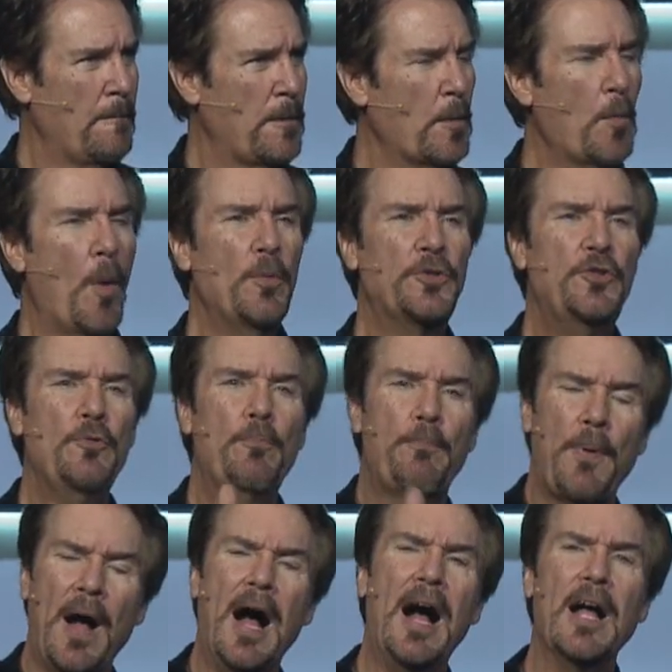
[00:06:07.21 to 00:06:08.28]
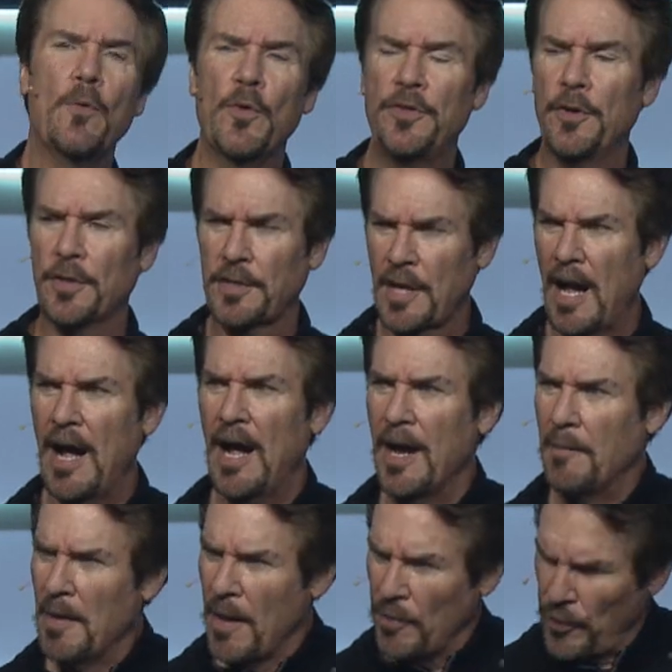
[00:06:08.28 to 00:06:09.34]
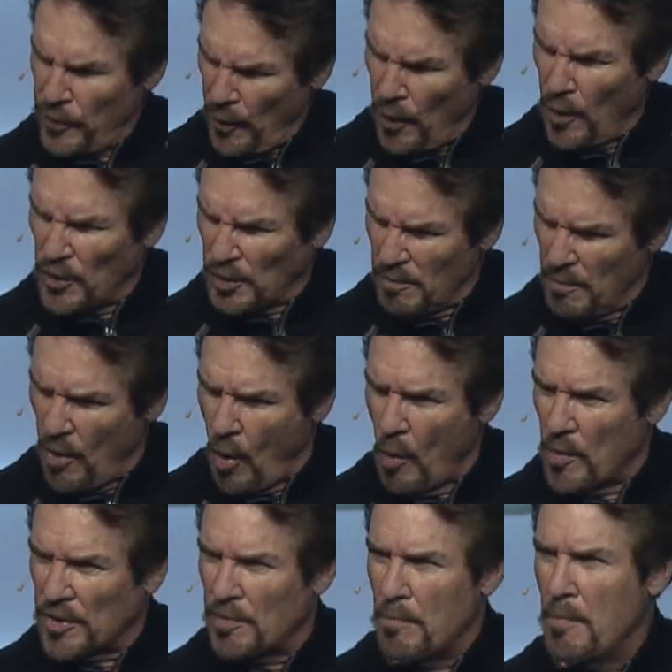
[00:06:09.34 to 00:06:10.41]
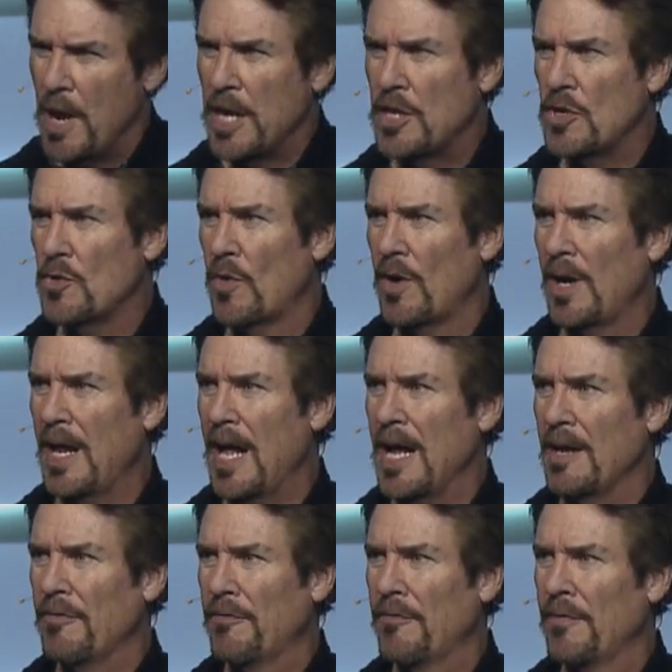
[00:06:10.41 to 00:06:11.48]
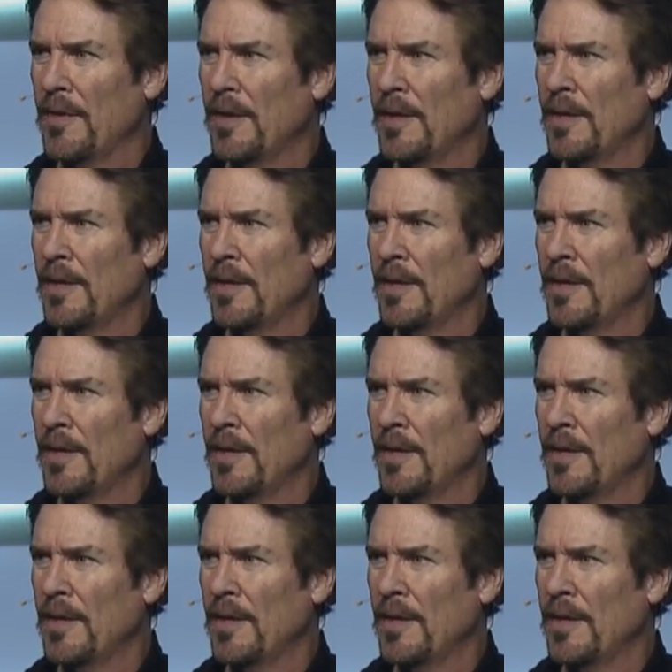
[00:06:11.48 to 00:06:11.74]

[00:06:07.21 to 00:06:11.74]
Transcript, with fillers: The moments you buy with your time, those moments make your life.